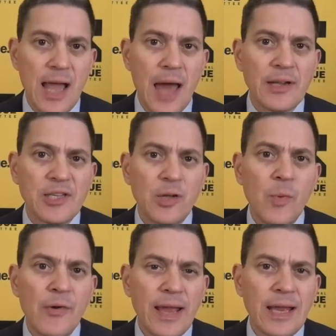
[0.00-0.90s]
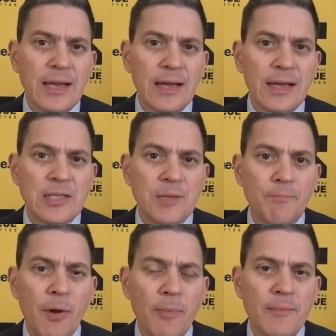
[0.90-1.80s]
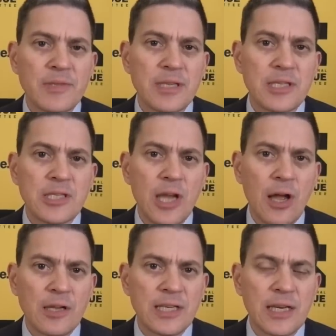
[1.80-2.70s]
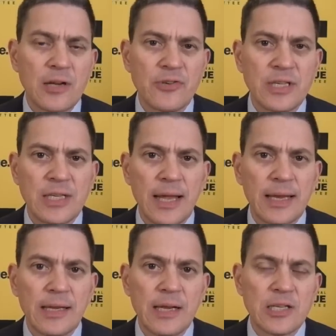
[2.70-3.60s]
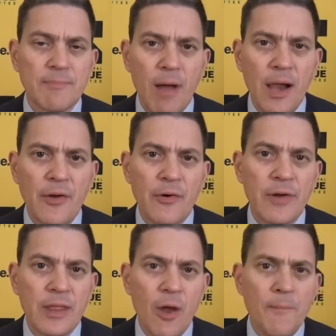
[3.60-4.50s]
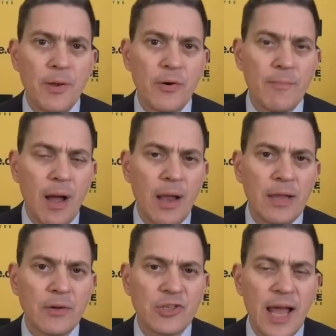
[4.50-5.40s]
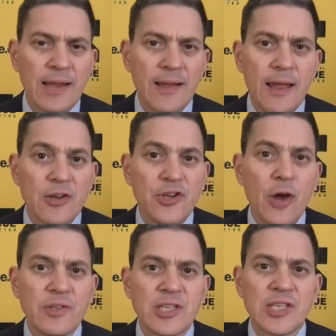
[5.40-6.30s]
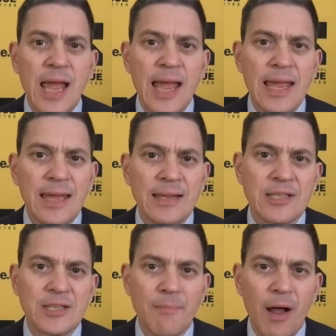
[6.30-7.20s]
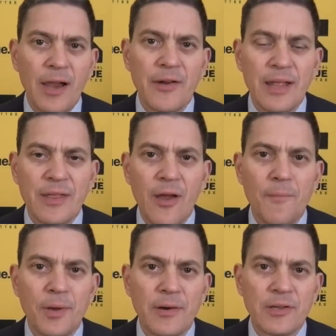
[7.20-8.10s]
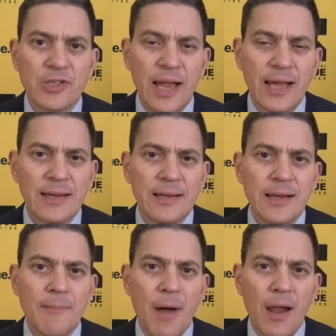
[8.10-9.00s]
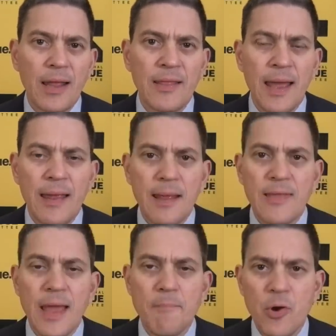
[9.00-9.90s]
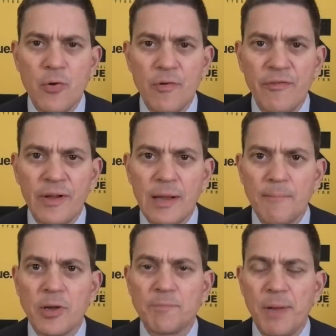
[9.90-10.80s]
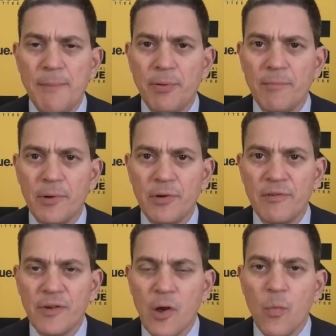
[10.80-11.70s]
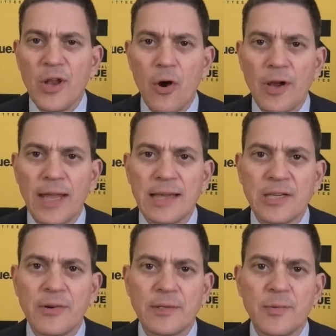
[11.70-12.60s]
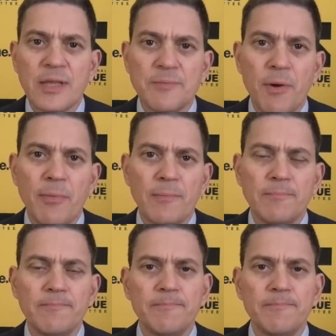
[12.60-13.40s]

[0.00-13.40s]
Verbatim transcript: And until we recognize that problems that start in countries like Somalia or Ethiopia or Mali or Chad don't stay in Somalia and Ethiopia and Chad and Mali. They they move because people move. We're not going to get to grips with this problem.